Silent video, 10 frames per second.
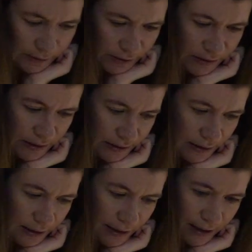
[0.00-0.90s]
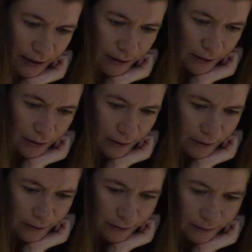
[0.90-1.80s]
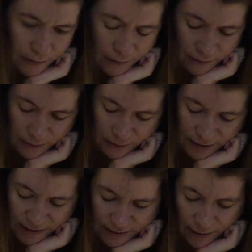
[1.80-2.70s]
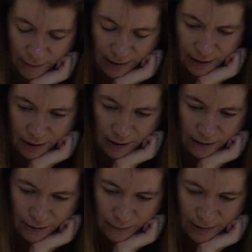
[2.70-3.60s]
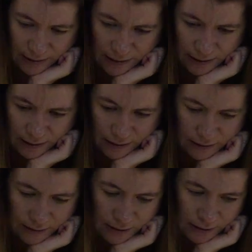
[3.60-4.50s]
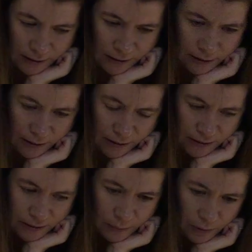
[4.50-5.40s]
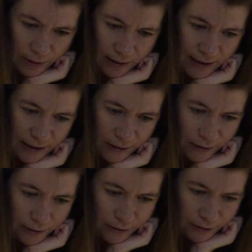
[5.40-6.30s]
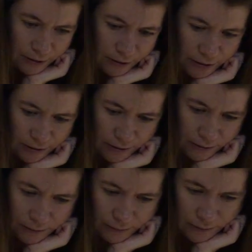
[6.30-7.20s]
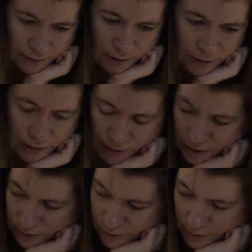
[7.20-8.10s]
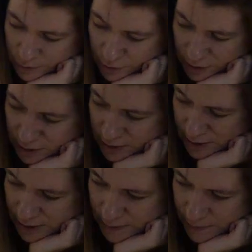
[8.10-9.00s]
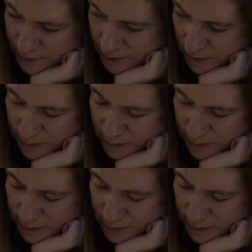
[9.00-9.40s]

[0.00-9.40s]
This is a letter. Things that we color with. Some more letters. These are some more clips.